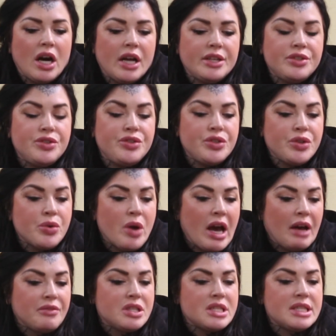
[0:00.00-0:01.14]
I do
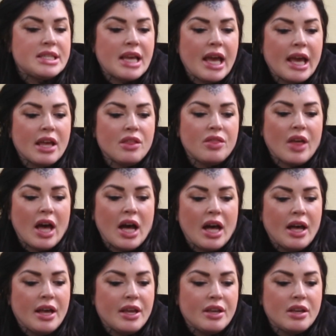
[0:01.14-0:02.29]
have to say
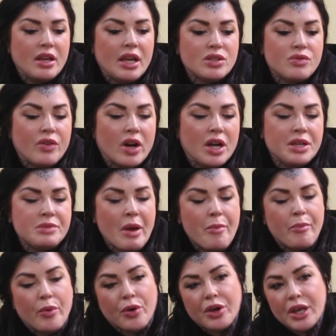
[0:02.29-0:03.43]
that as far as my
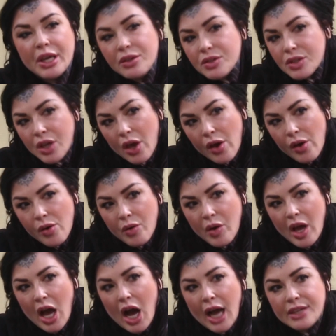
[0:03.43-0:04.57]
bookings
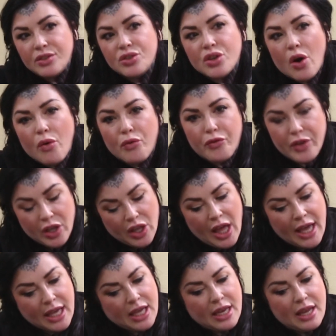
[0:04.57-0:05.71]
go, I don't feel
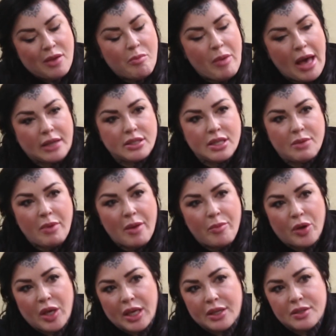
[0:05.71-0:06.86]
like it impacted my
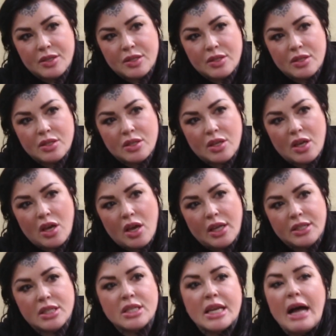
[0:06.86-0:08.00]
bookings.
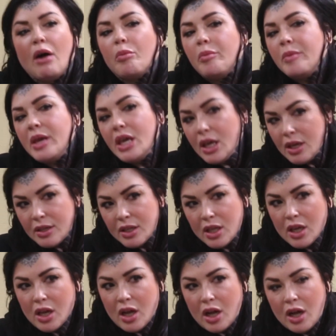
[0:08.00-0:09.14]
It didn't help me
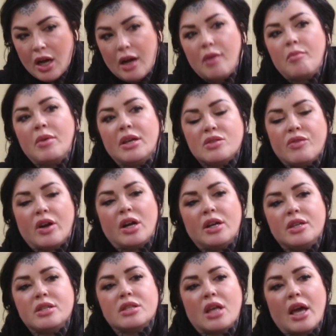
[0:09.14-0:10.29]
as far
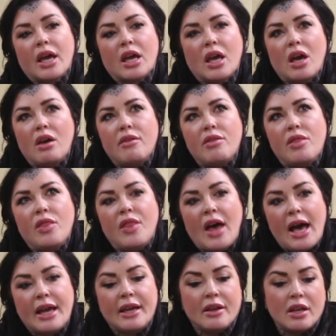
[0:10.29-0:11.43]
as like
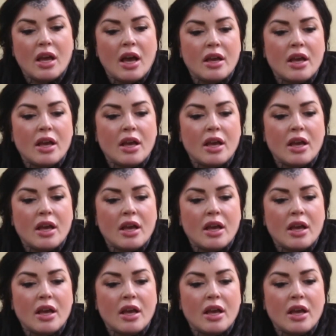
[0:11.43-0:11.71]
that.